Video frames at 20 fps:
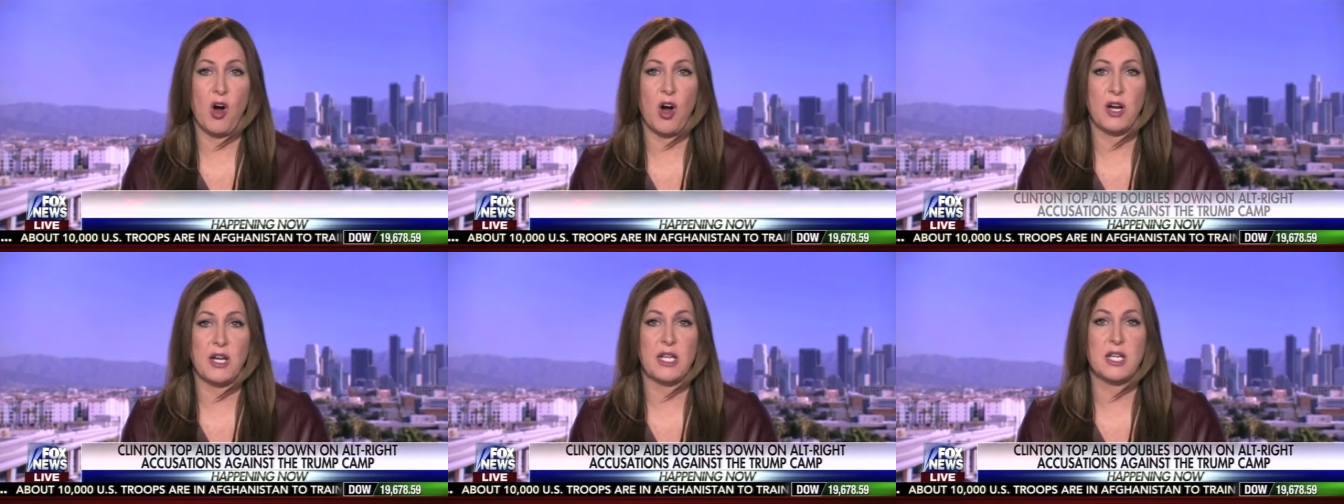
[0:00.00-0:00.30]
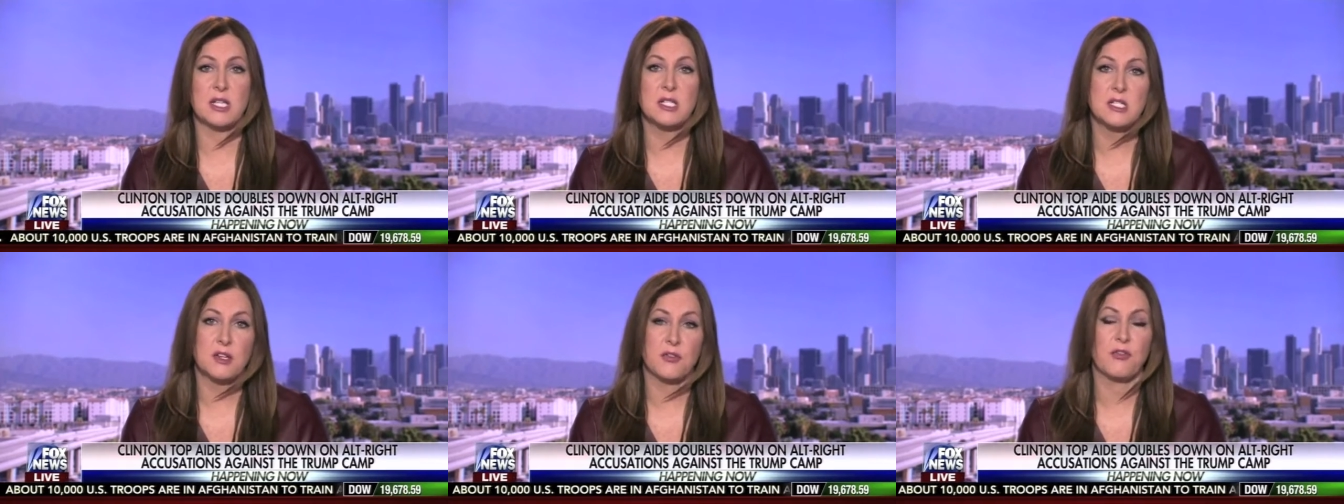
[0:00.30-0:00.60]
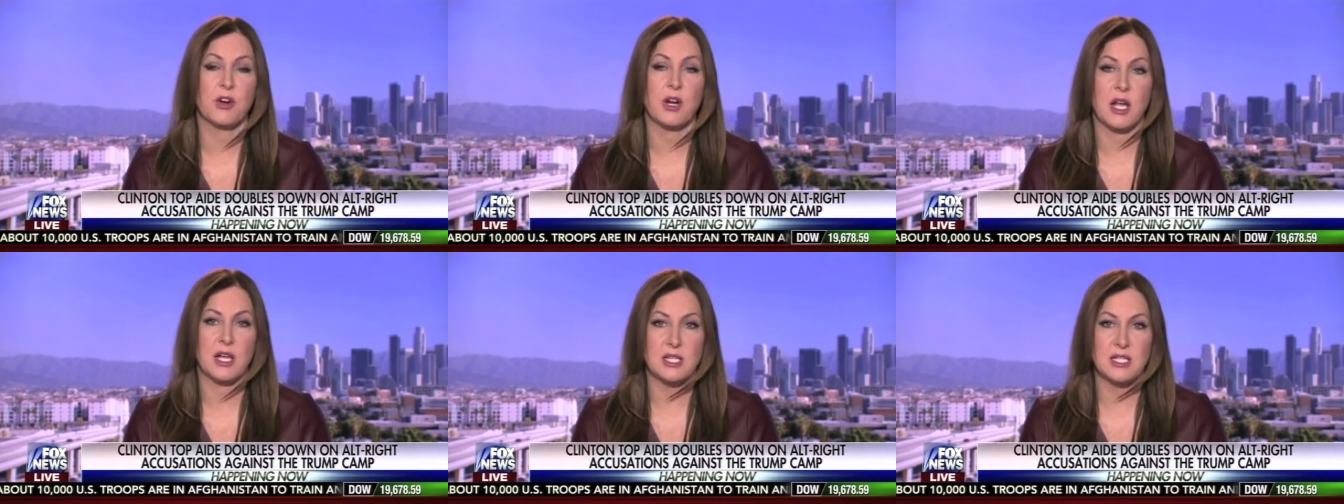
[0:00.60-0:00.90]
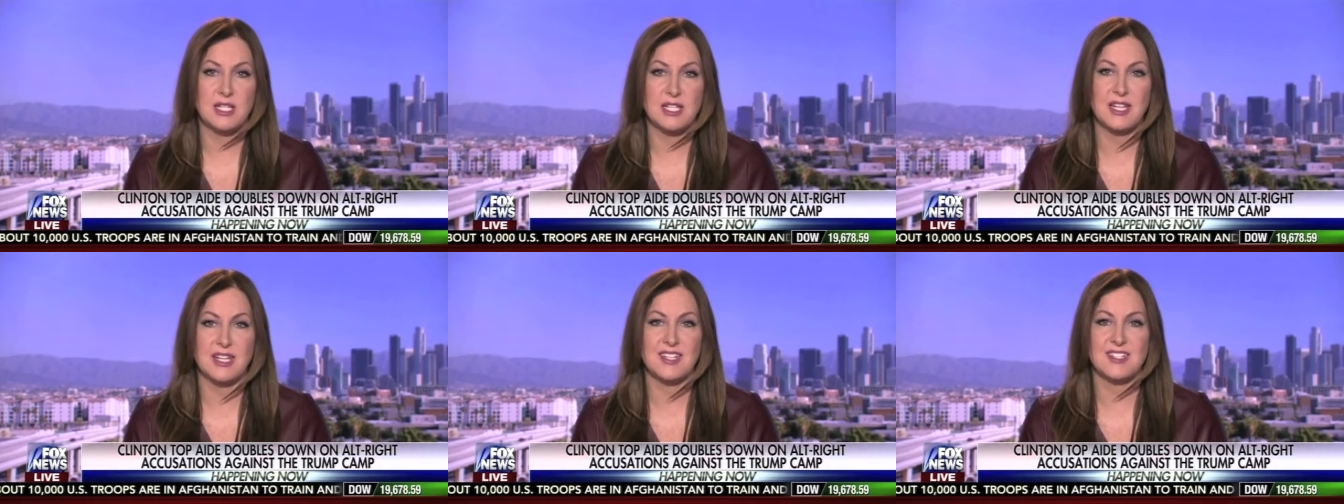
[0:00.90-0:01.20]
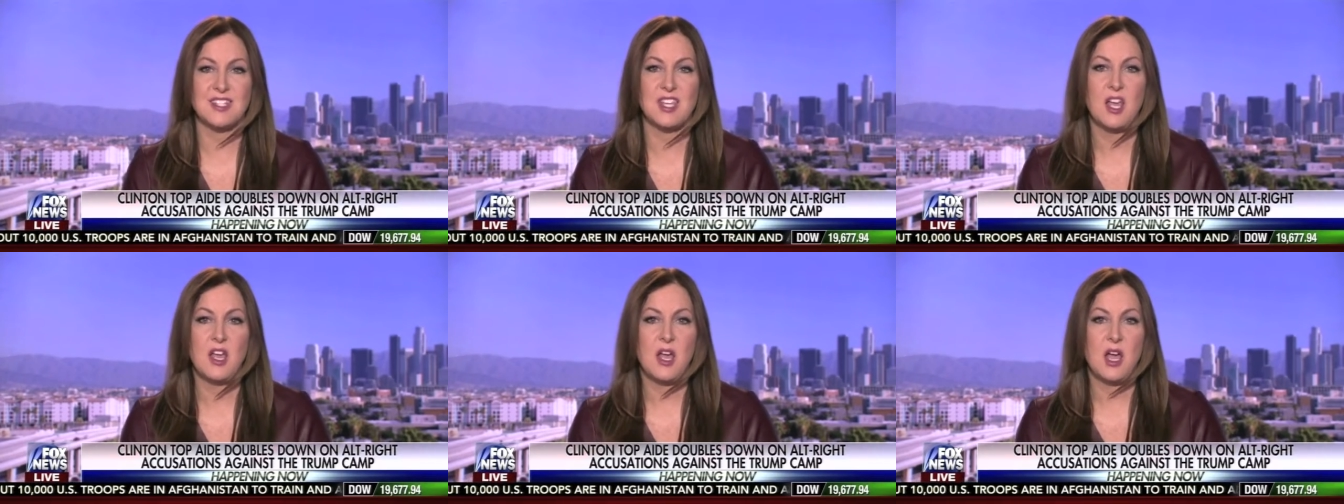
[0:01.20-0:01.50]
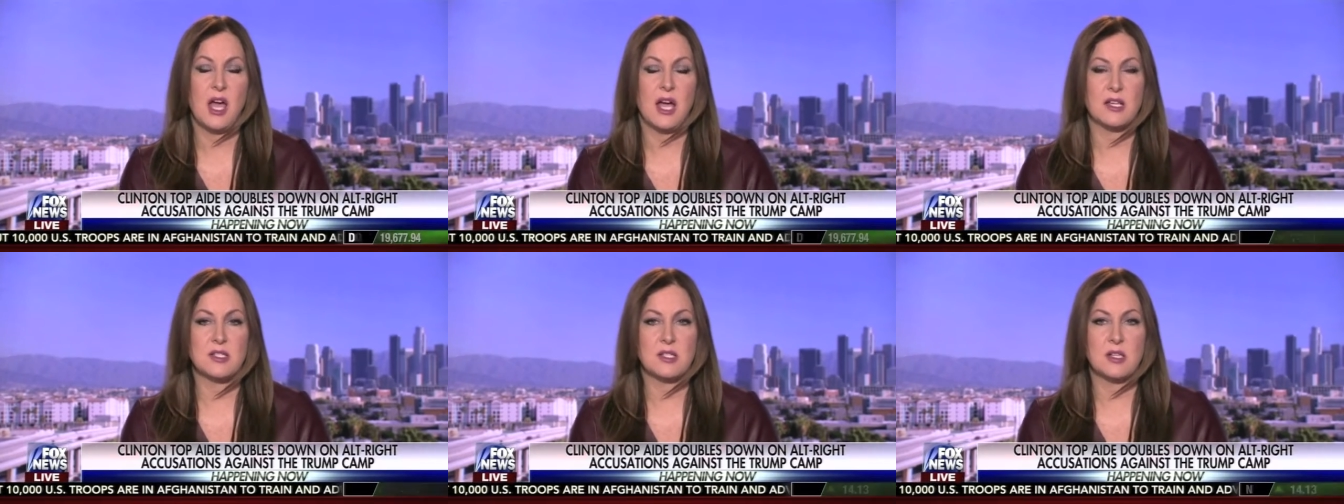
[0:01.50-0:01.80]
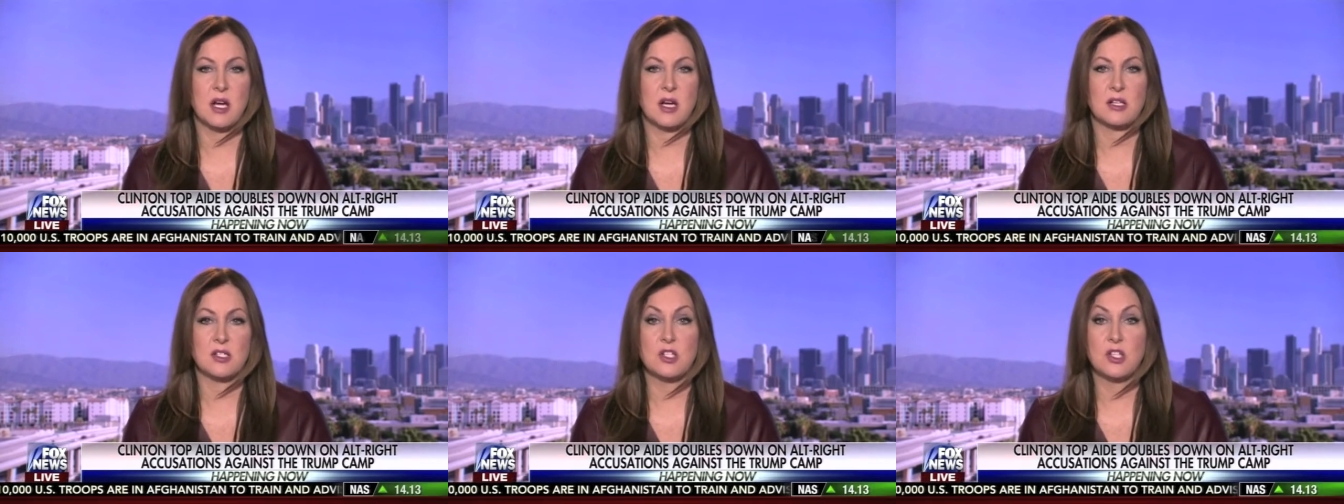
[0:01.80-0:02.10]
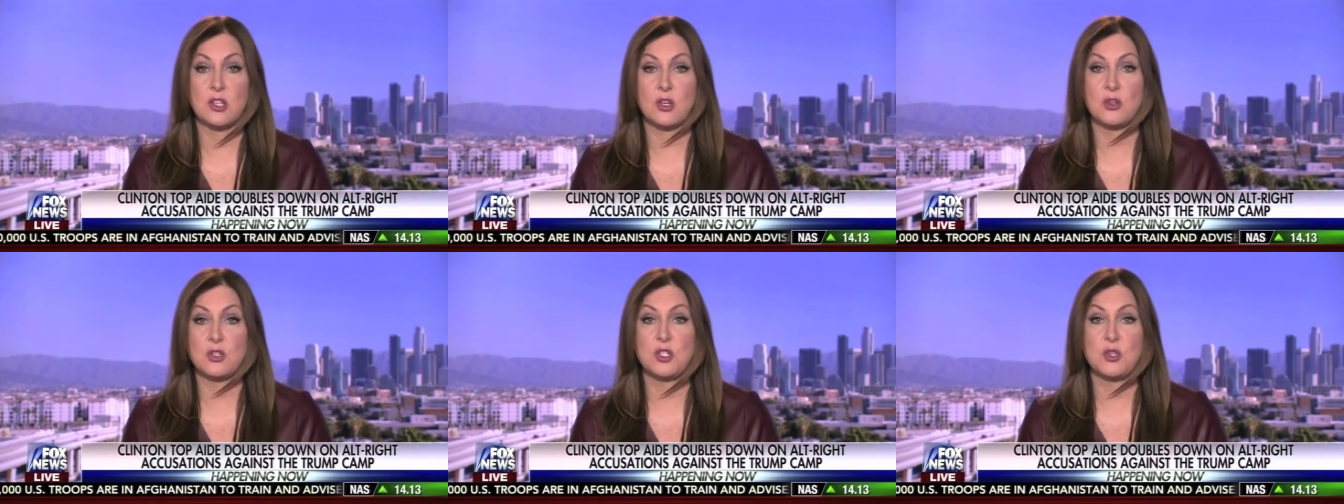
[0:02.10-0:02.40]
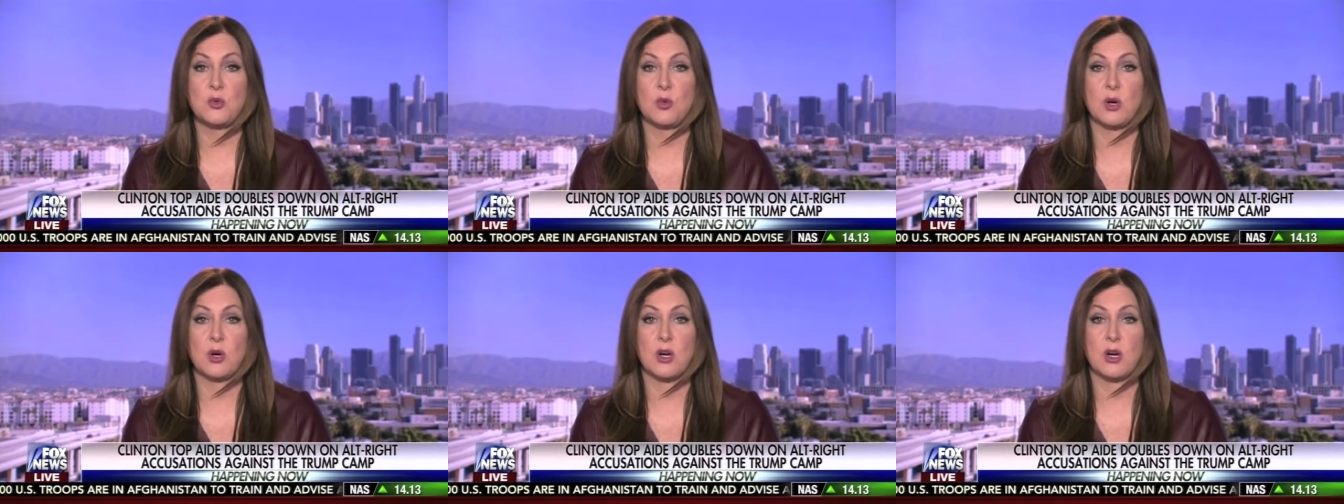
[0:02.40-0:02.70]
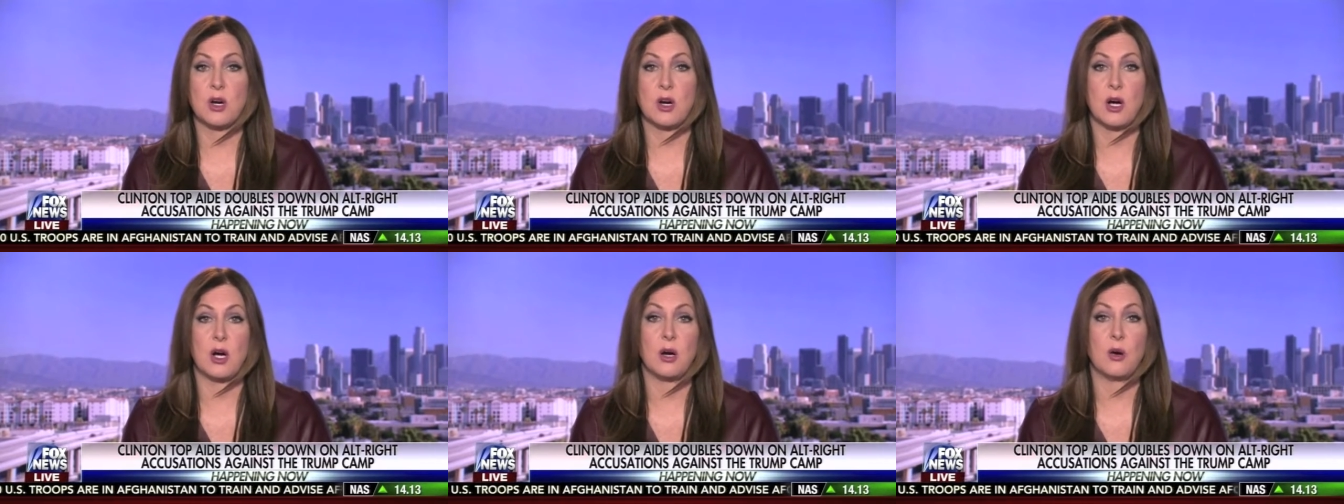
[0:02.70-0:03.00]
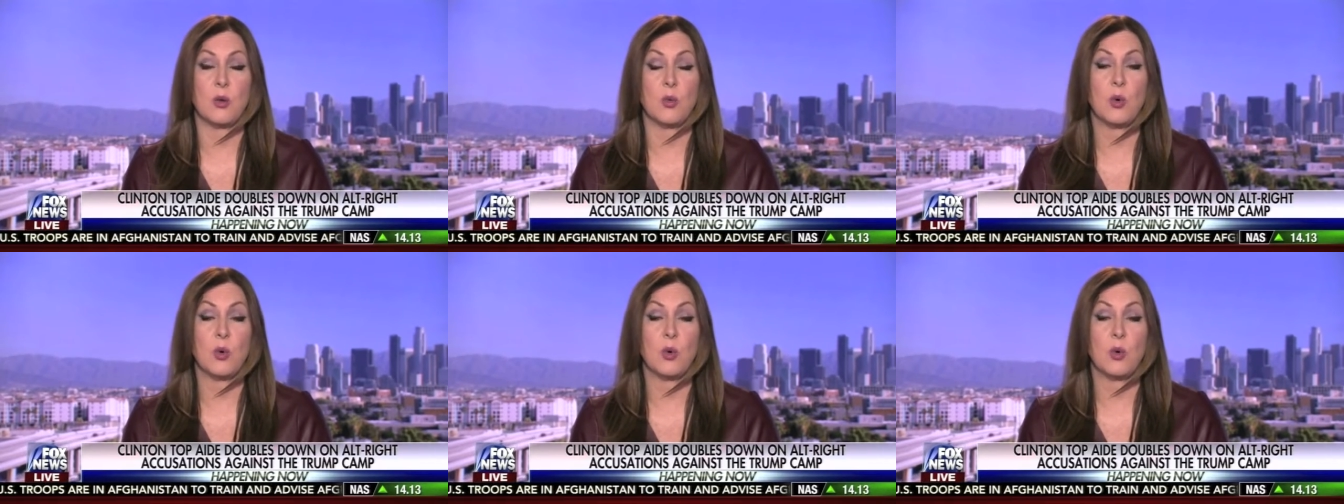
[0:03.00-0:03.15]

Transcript: Party and different ideas as uh, to those who were uh,